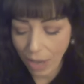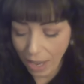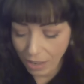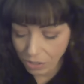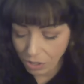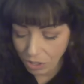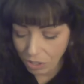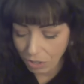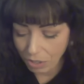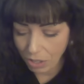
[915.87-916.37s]

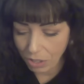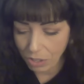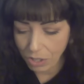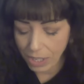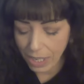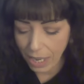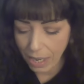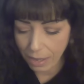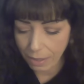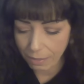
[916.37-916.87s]
as you
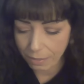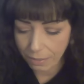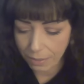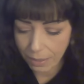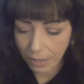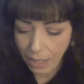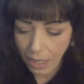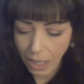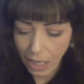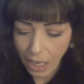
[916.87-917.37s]
yourself.
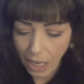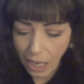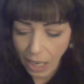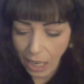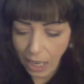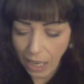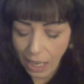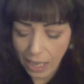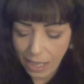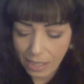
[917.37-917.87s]

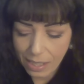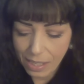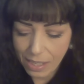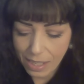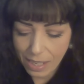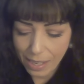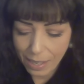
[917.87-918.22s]
And